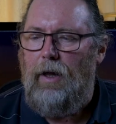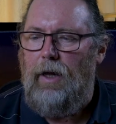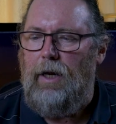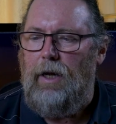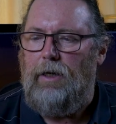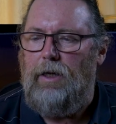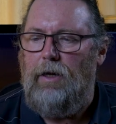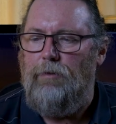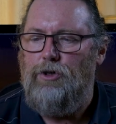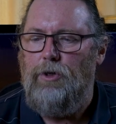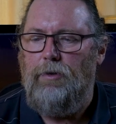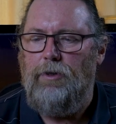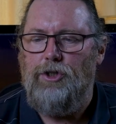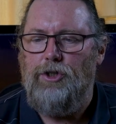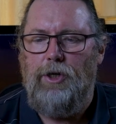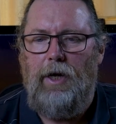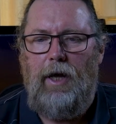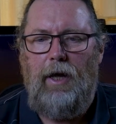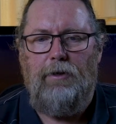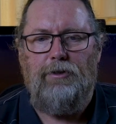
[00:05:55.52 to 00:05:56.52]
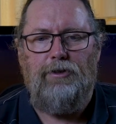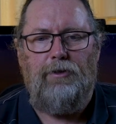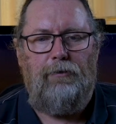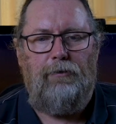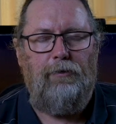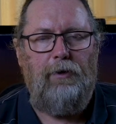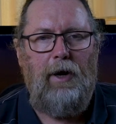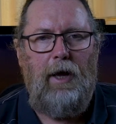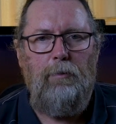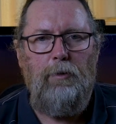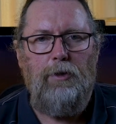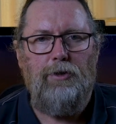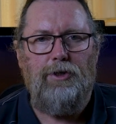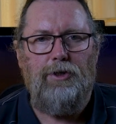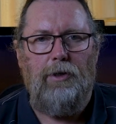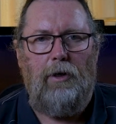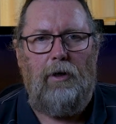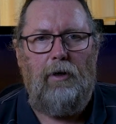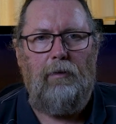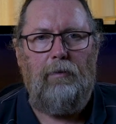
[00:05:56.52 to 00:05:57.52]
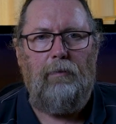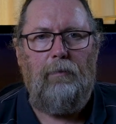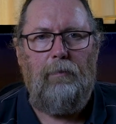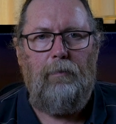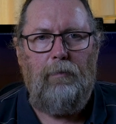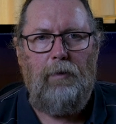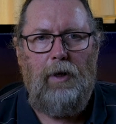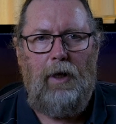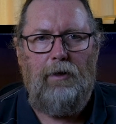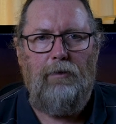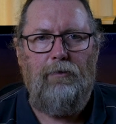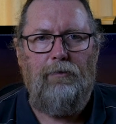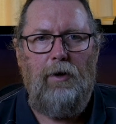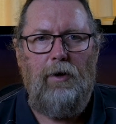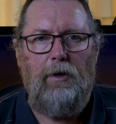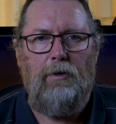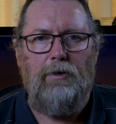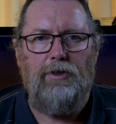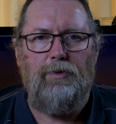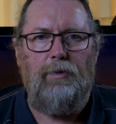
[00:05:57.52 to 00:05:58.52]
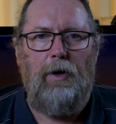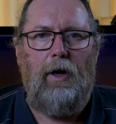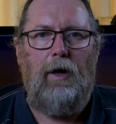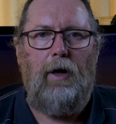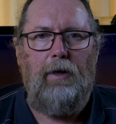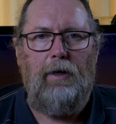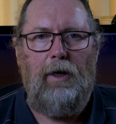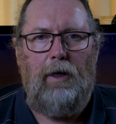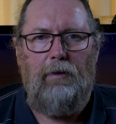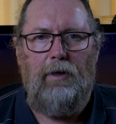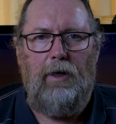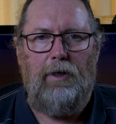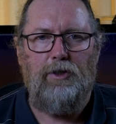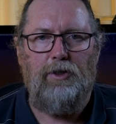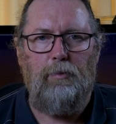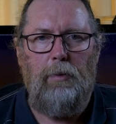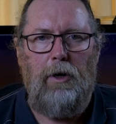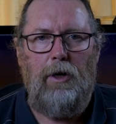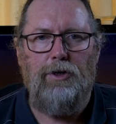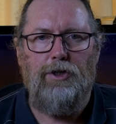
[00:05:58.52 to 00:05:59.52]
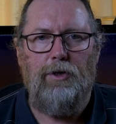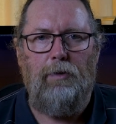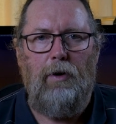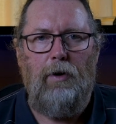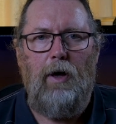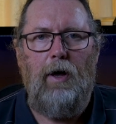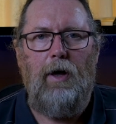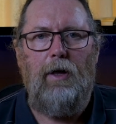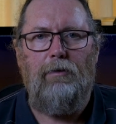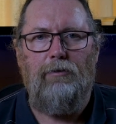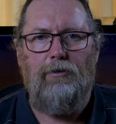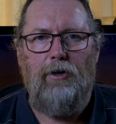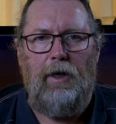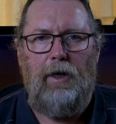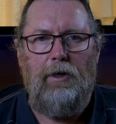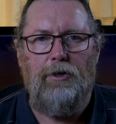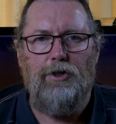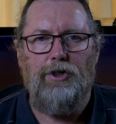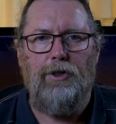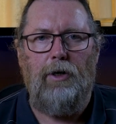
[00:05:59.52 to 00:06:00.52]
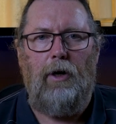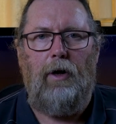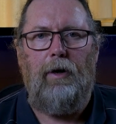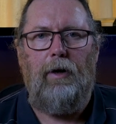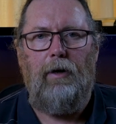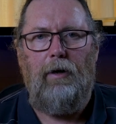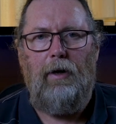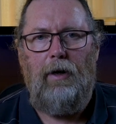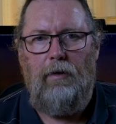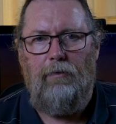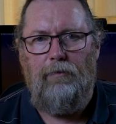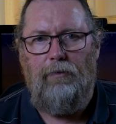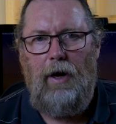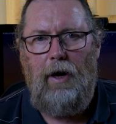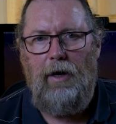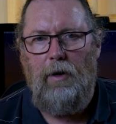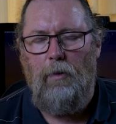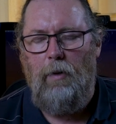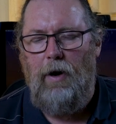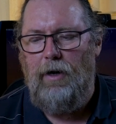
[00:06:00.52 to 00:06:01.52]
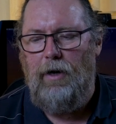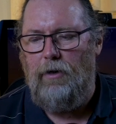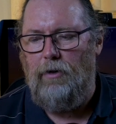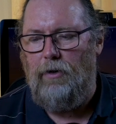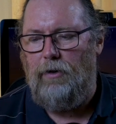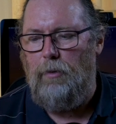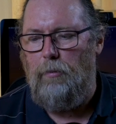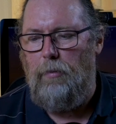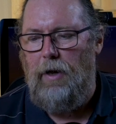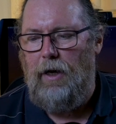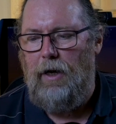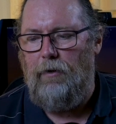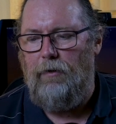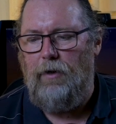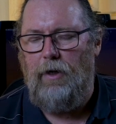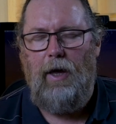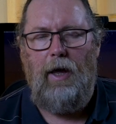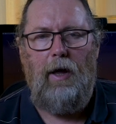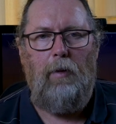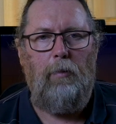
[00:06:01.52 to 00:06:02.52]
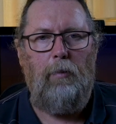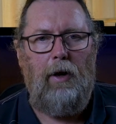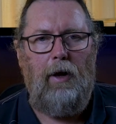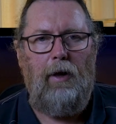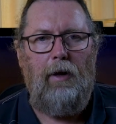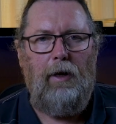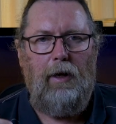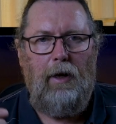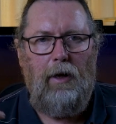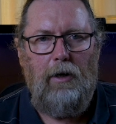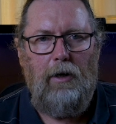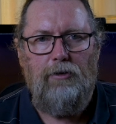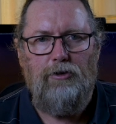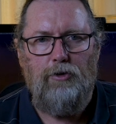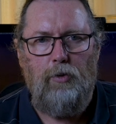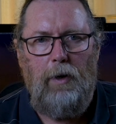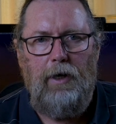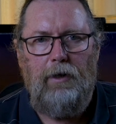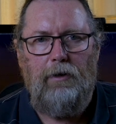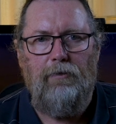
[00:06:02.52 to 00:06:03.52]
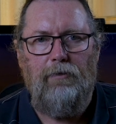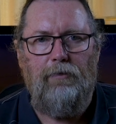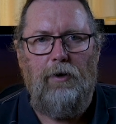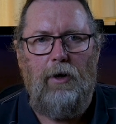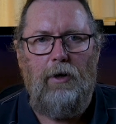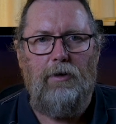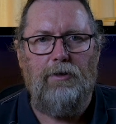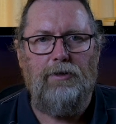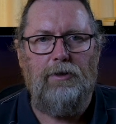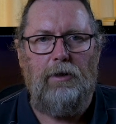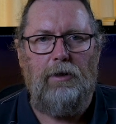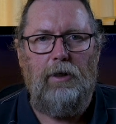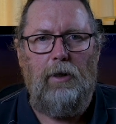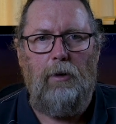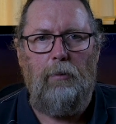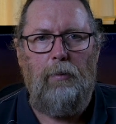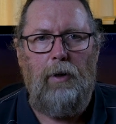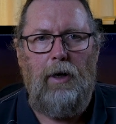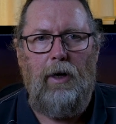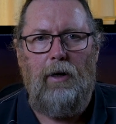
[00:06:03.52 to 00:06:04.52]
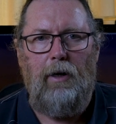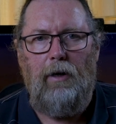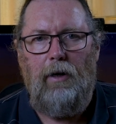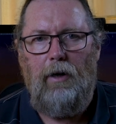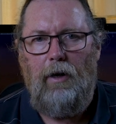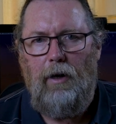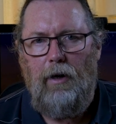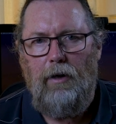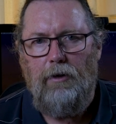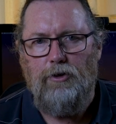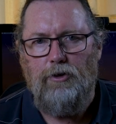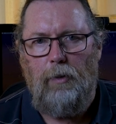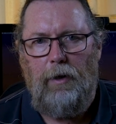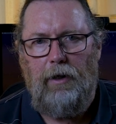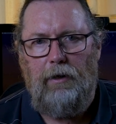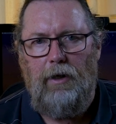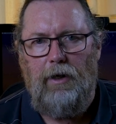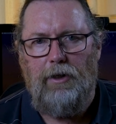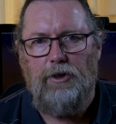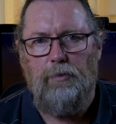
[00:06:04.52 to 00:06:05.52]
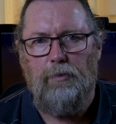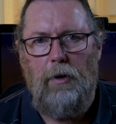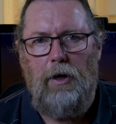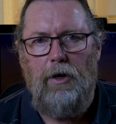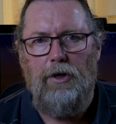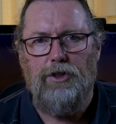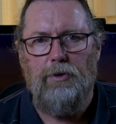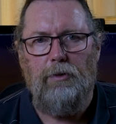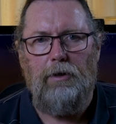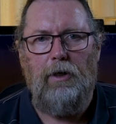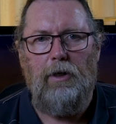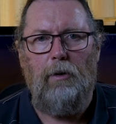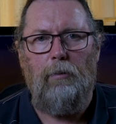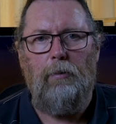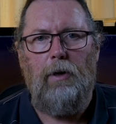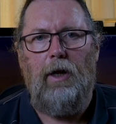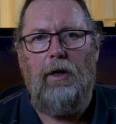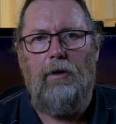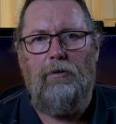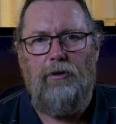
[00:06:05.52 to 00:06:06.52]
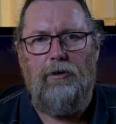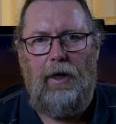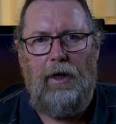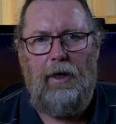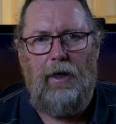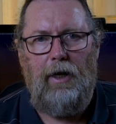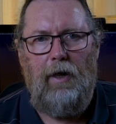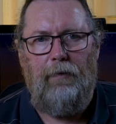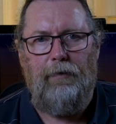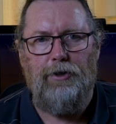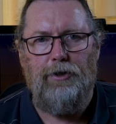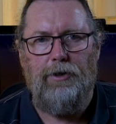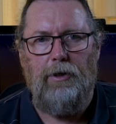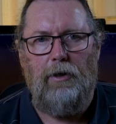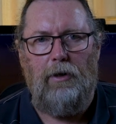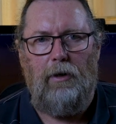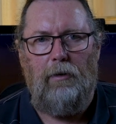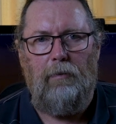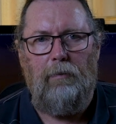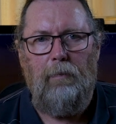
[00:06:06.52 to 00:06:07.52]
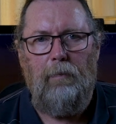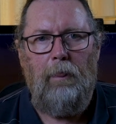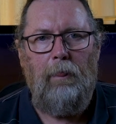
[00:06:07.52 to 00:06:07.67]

It gives you the chance to frame your shot, get the focus right, get the exposure right, take a shot, evaluate it on the back of the camera, tweak the focus a little bit, tweak the exposure a little bit, take another shot.